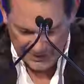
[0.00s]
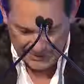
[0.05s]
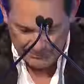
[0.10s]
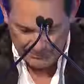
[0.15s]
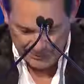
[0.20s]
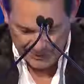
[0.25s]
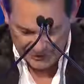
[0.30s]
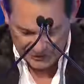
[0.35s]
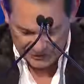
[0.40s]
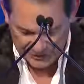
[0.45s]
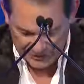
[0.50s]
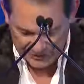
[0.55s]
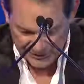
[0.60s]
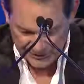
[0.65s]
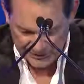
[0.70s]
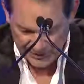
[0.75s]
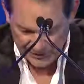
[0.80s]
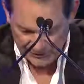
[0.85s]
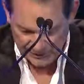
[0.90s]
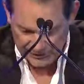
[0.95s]
based in the
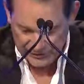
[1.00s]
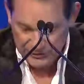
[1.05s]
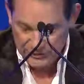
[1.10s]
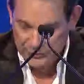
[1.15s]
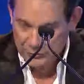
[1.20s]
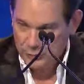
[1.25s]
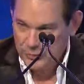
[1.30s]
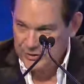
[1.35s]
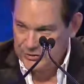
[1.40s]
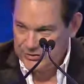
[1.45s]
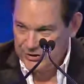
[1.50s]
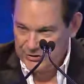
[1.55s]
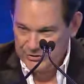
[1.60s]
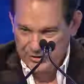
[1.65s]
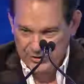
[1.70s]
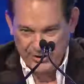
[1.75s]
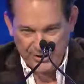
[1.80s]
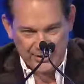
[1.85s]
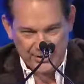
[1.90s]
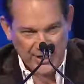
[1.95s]
Netherlands in 2016.
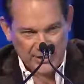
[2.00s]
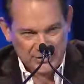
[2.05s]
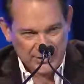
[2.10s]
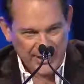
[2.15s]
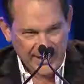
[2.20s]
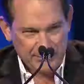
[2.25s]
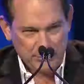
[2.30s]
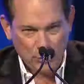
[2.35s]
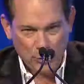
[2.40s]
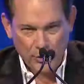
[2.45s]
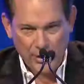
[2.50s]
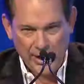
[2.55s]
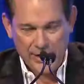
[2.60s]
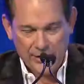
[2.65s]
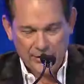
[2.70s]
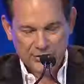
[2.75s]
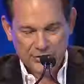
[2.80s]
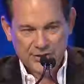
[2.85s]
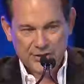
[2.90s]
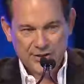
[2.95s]
He's actually had more
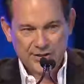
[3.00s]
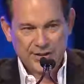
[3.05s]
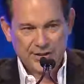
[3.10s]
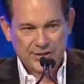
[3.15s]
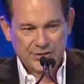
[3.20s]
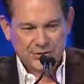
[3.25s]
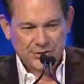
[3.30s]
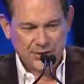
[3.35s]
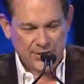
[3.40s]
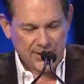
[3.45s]
honors than this.